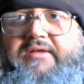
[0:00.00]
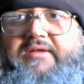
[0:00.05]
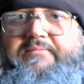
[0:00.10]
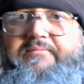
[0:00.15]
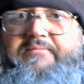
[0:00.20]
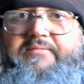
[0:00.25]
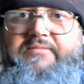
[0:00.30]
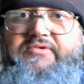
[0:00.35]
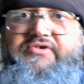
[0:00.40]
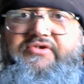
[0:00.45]

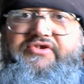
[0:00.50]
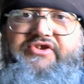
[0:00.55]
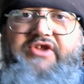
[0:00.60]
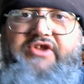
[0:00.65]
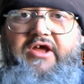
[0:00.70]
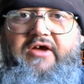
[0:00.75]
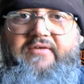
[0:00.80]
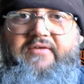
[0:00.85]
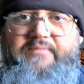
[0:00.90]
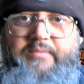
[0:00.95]
and
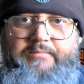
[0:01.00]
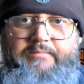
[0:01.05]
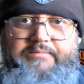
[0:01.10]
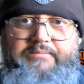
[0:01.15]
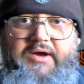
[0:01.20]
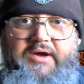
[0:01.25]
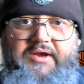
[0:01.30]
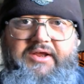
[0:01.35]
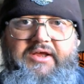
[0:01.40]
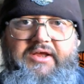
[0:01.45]
stuff and
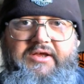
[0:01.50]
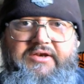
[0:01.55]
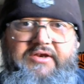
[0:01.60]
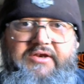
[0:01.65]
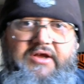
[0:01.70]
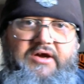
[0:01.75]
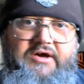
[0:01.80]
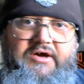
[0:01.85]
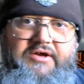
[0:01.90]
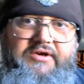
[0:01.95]
puttying
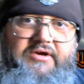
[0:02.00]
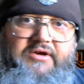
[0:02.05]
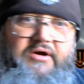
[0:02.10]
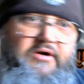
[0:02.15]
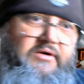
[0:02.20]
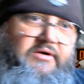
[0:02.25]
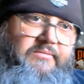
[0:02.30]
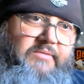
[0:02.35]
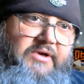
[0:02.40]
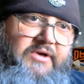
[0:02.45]
done
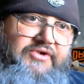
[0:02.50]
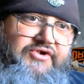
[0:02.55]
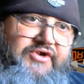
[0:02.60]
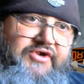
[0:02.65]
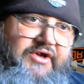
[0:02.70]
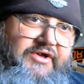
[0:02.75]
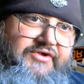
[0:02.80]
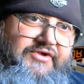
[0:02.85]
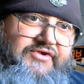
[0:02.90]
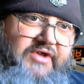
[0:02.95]
on my
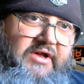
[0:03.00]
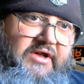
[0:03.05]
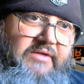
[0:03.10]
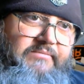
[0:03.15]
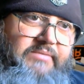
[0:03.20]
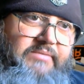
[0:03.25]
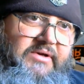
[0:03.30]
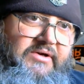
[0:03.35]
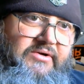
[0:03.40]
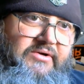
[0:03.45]

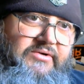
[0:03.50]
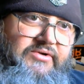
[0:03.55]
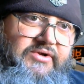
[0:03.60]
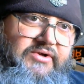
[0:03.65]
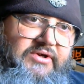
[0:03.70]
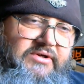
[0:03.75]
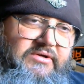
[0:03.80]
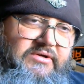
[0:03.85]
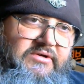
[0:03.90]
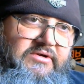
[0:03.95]
GSL
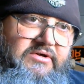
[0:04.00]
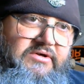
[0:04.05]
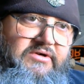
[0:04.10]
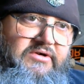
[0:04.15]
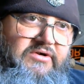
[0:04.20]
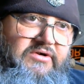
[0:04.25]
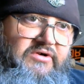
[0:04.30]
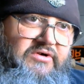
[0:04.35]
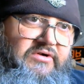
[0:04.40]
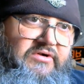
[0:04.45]
build.
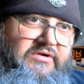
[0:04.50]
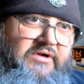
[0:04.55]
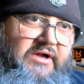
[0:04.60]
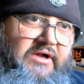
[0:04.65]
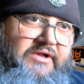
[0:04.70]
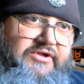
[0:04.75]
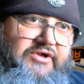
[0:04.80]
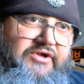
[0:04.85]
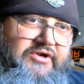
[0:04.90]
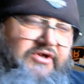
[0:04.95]

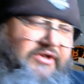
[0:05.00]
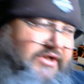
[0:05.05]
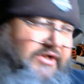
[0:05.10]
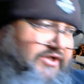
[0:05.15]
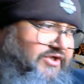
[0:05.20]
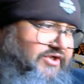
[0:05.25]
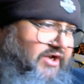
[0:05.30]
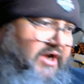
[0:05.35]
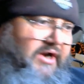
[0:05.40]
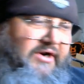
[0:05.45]
I took an
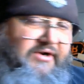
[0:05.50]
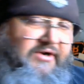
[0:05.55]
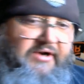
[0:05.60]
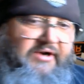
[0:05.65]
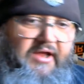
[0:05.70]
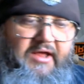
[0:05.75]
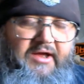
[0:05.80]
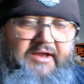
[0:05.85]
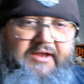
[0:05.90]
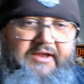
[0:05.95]
entire
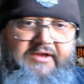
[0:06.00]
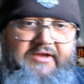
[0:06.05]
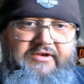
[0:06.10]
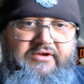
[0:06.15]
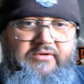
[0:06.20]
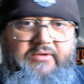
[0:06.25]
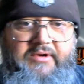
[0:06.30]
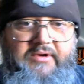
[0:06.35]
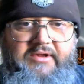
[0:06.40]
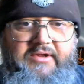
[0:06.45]
day. I didn't
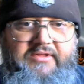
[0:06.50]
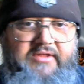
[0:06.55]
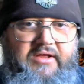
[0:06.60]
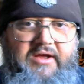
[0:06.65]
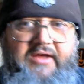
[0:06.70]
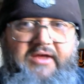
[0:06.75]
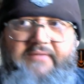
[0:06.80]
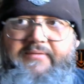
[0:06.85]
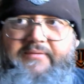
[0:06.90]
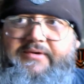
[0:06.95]
do anything.
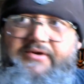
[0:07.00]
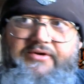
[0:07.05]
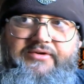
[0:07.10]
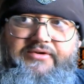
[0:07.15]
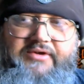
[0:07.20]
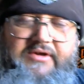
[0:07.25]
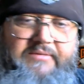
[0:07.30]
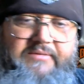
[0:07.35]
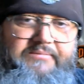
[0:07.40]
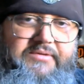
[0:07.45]
I even
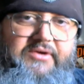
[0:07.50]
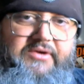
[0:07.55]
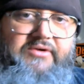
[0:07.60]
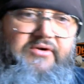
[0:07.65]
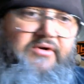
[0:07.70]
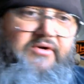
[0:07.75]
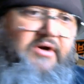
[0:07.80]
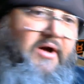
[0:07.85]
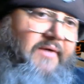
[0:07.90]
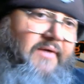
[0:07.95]
turned the
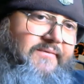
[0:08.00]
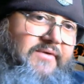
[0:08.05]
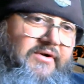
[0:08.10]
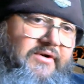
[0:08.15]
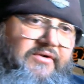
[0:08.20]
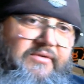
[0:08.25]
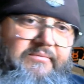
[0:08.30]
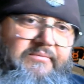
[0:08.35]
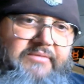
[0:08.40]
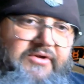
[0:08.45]
computer off,
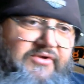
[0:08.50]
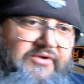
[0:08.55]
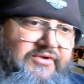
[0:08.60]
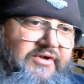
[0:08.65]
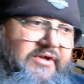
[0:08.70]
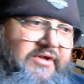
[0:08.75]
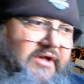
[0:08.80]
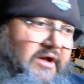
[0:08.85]
turned the music